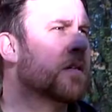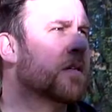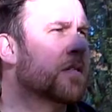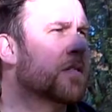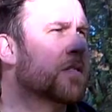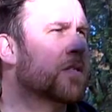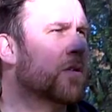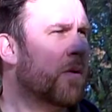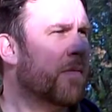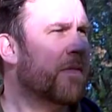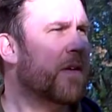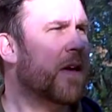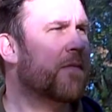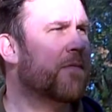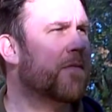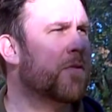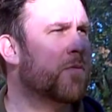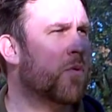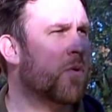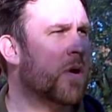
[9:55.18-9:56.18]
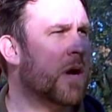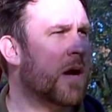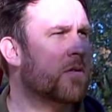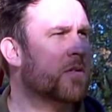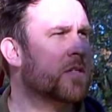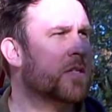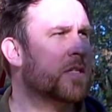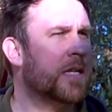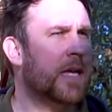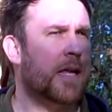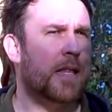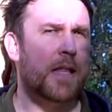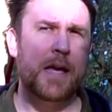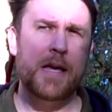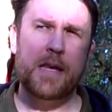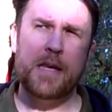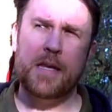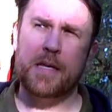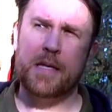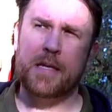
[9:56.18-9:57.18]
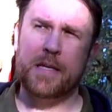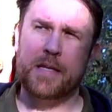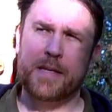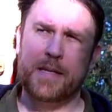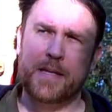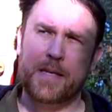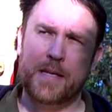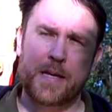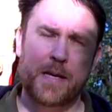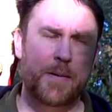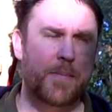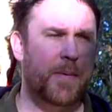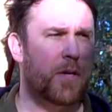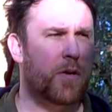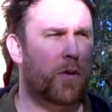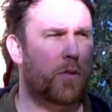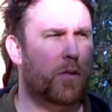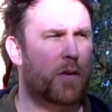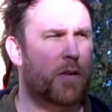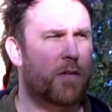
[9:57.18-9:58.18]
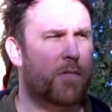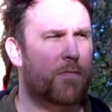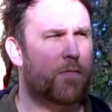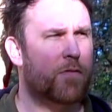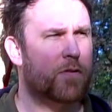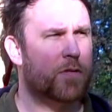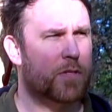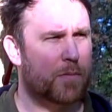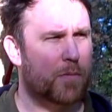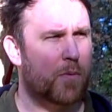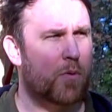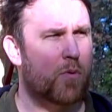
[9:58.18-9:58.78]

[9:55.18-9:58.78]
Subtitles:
So I've got a few more hours of daylight. I'm gonna go looking for some